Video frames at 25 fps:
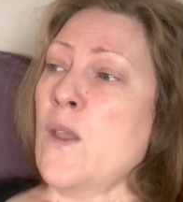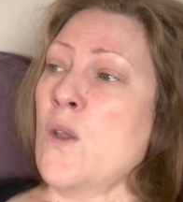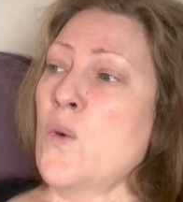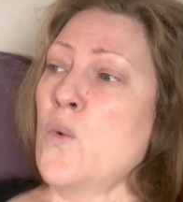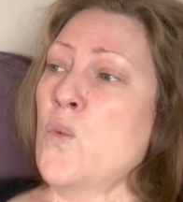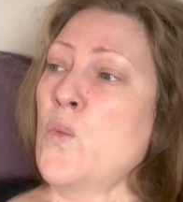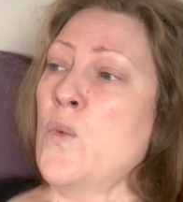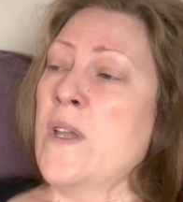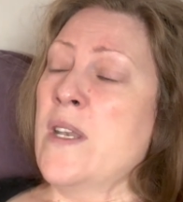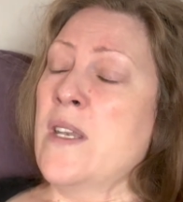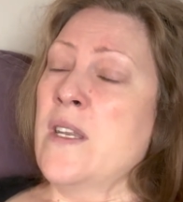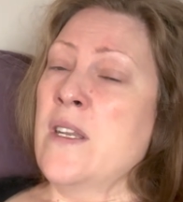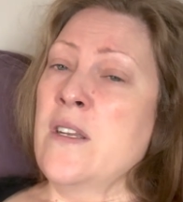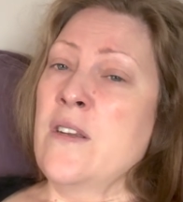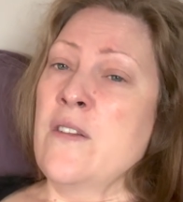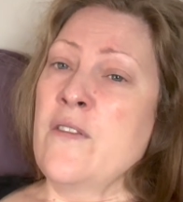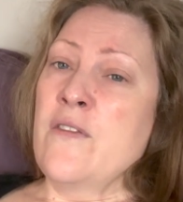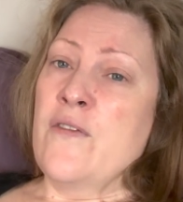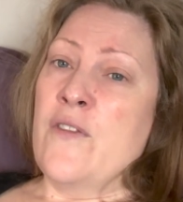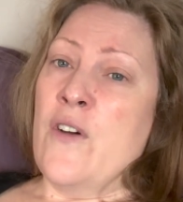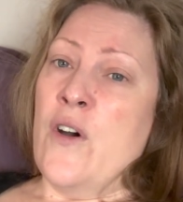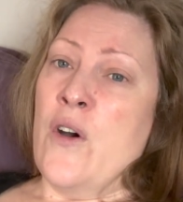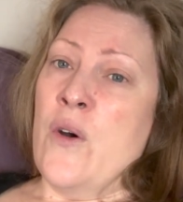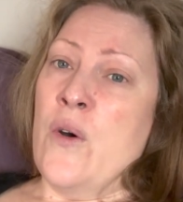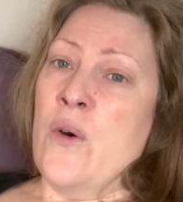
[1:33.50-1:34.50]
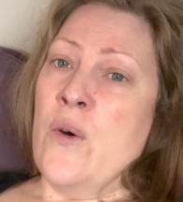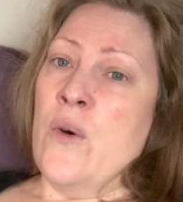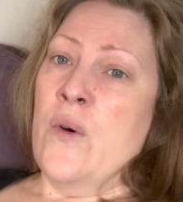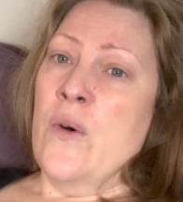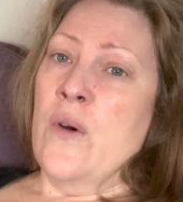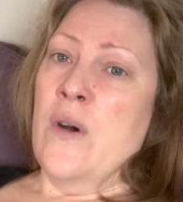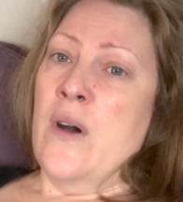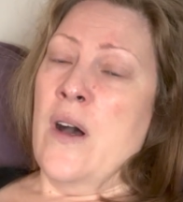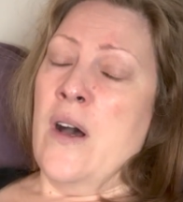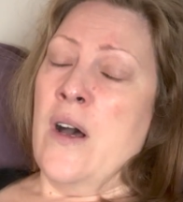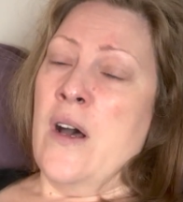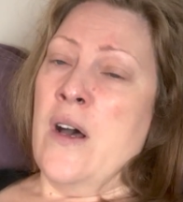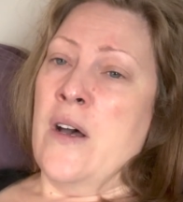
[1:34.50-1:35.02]
Whitney Defoe
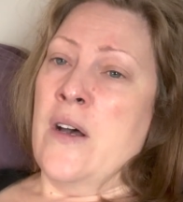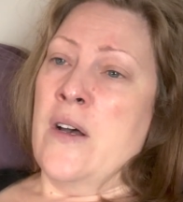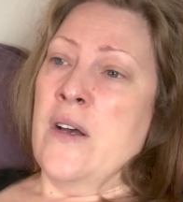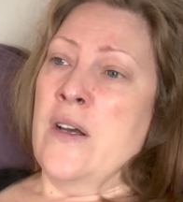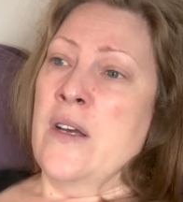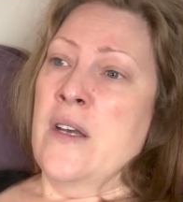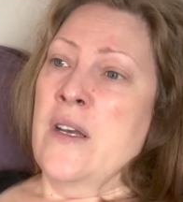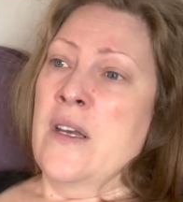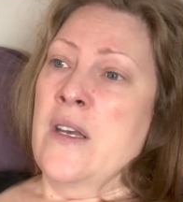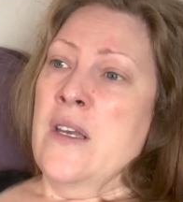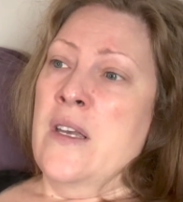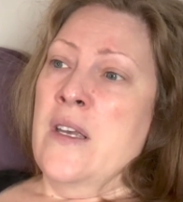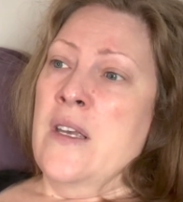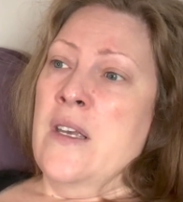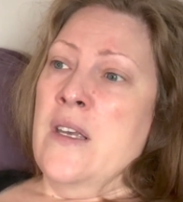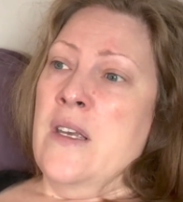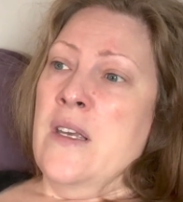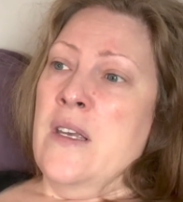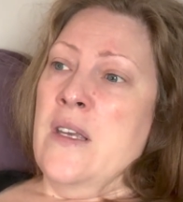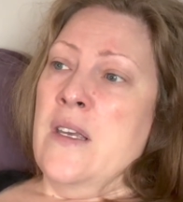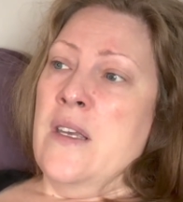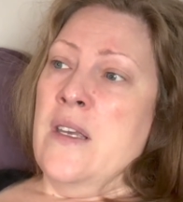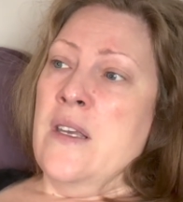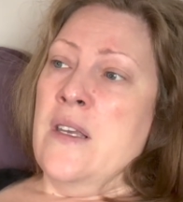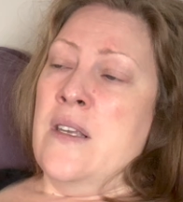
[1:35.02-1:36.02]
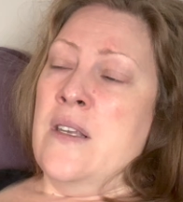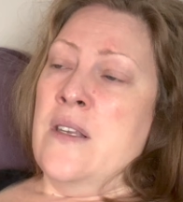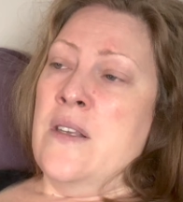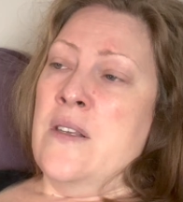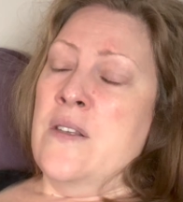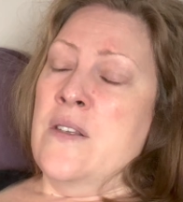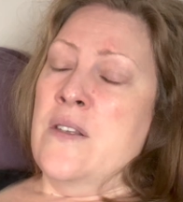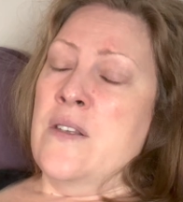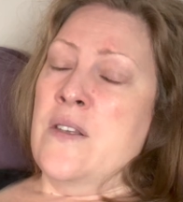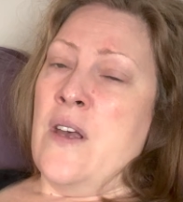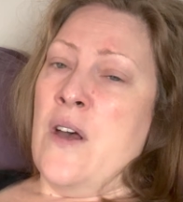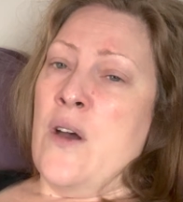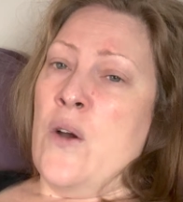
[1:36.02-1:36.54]

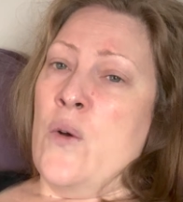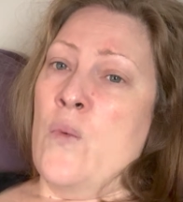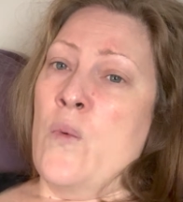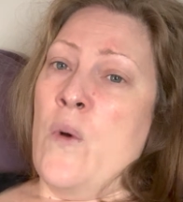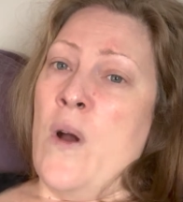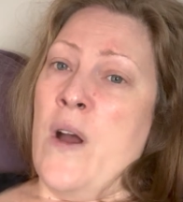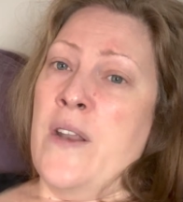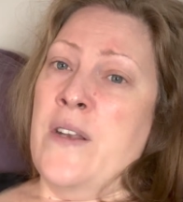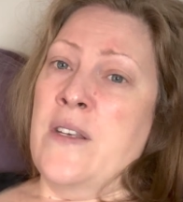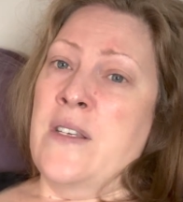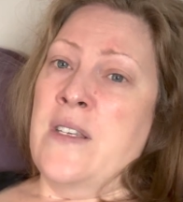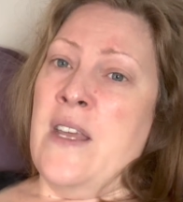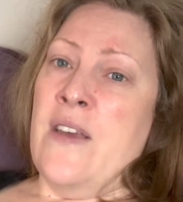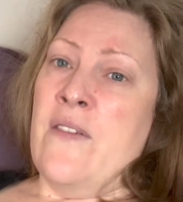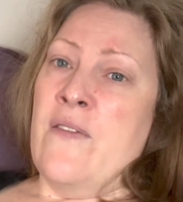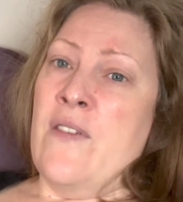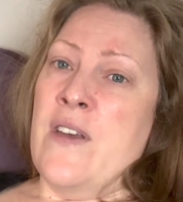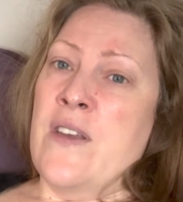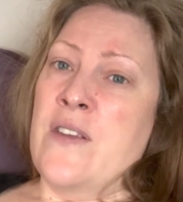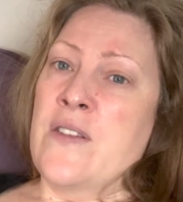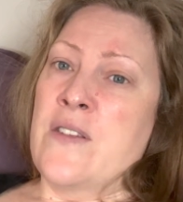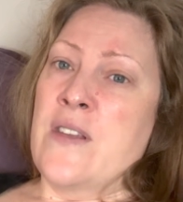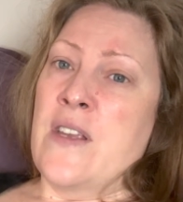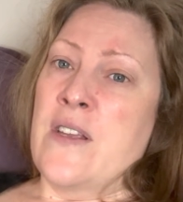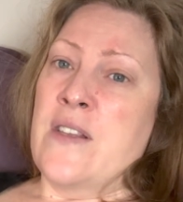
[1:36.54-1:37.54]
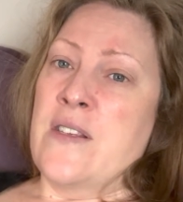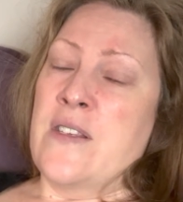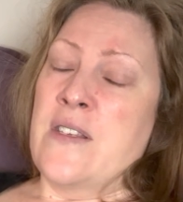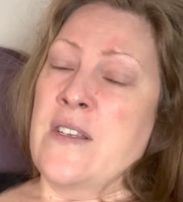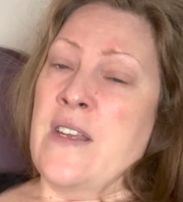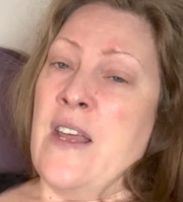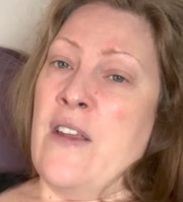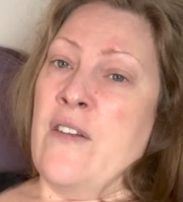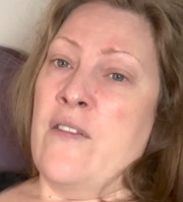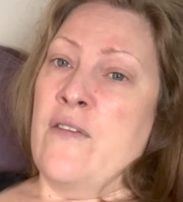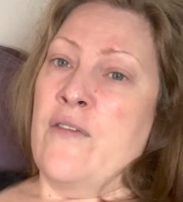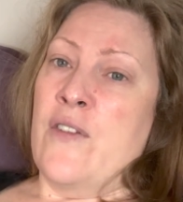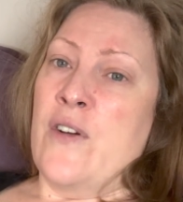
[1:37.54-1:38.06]
is Ron Davis at
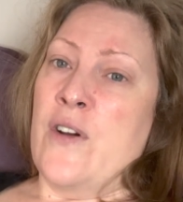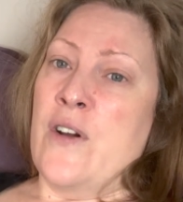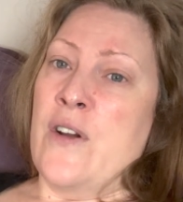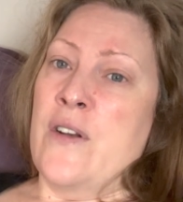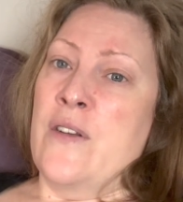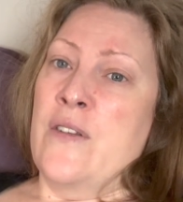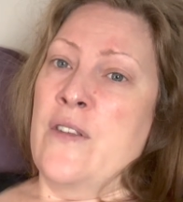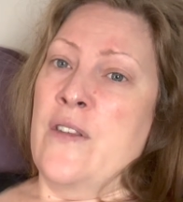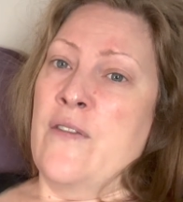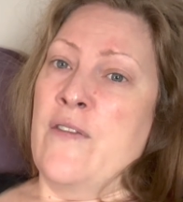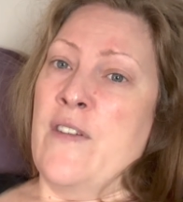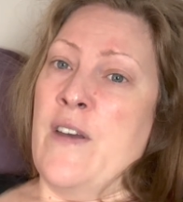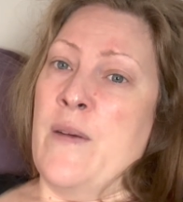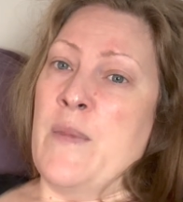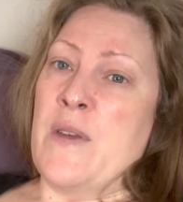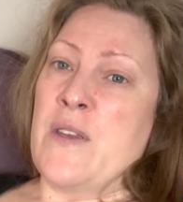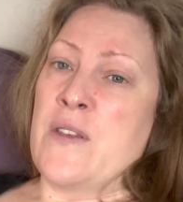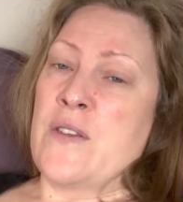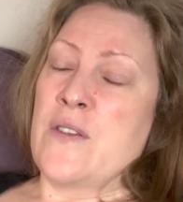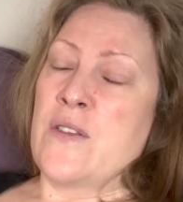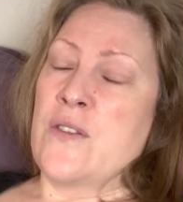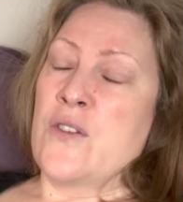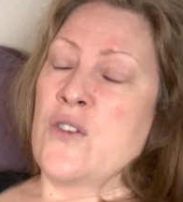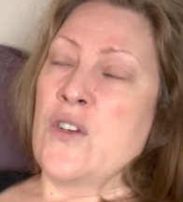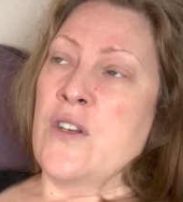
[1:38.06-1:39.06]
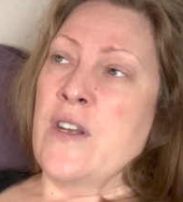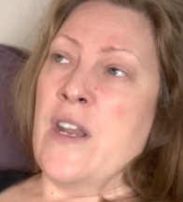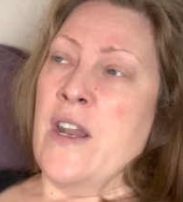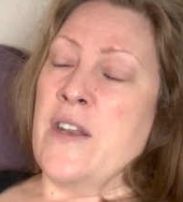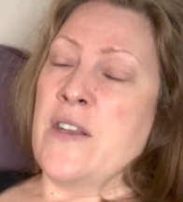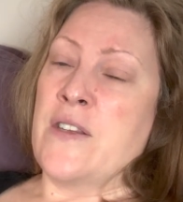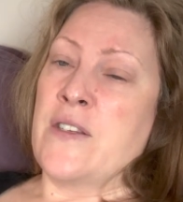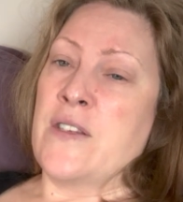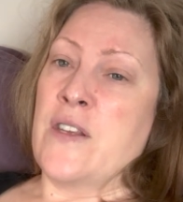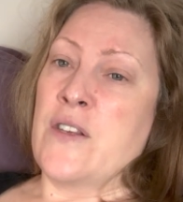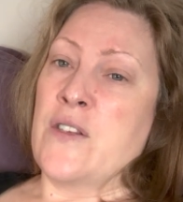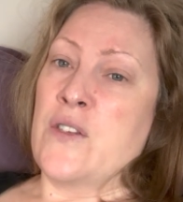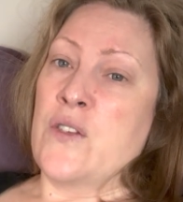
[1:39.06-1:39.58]
Stanford, the famous
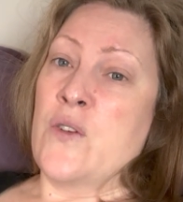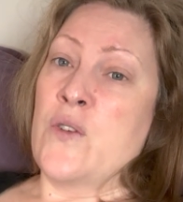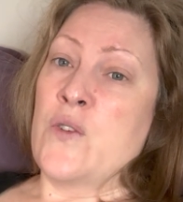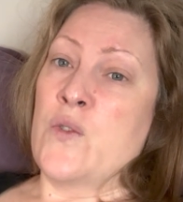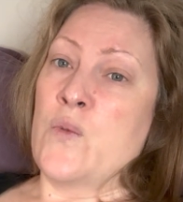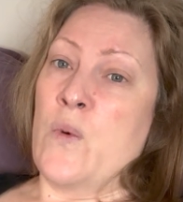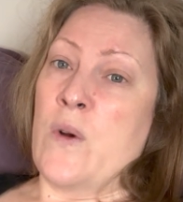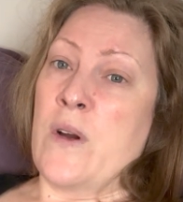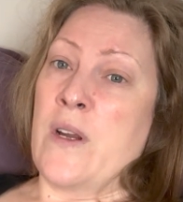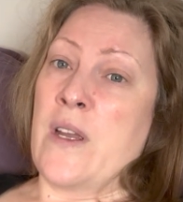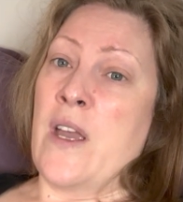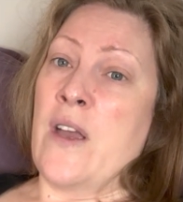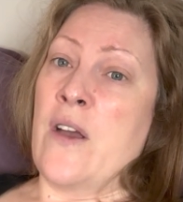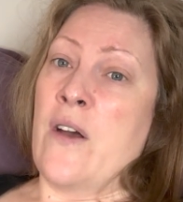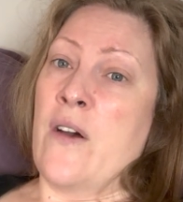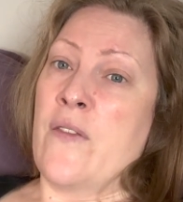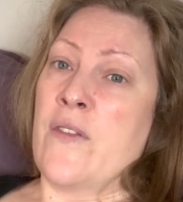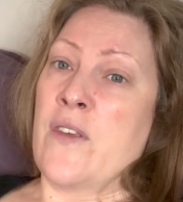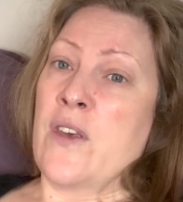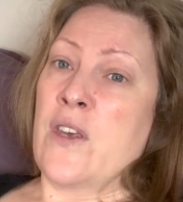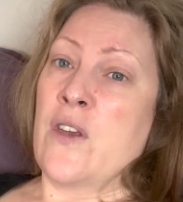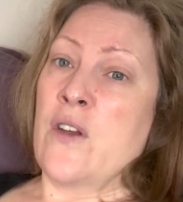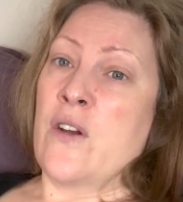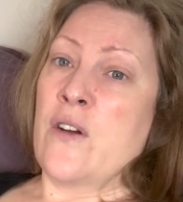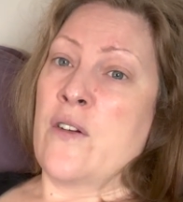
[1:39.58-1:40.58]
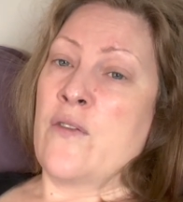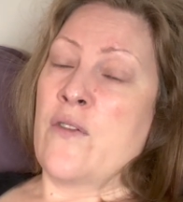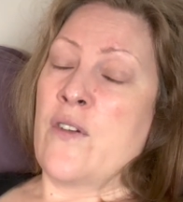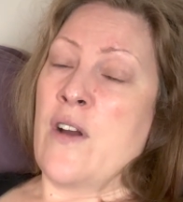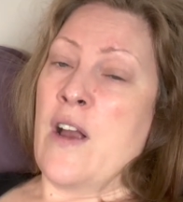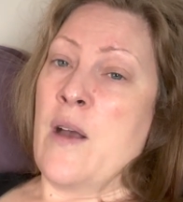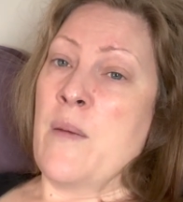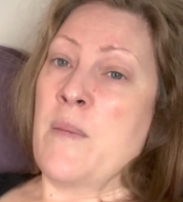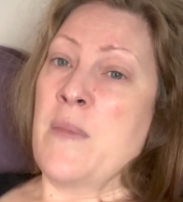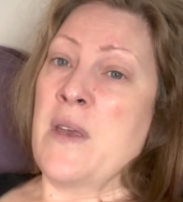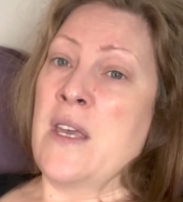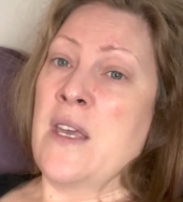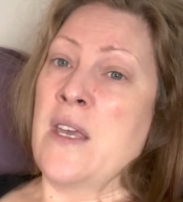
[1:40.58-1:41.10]
geneticist who's working on the cure for
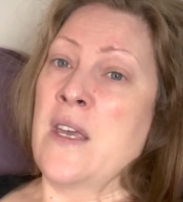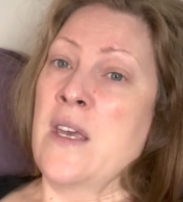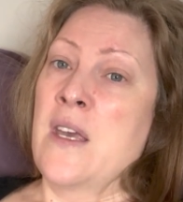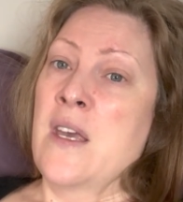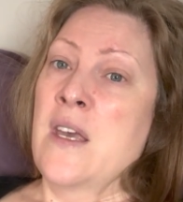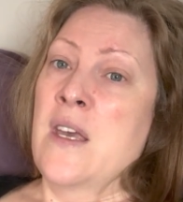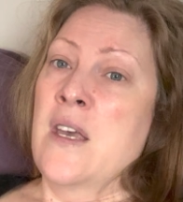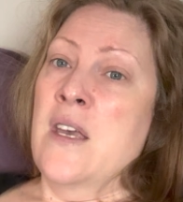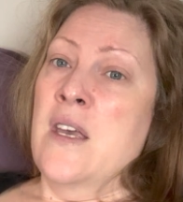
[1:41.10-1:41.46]
ME.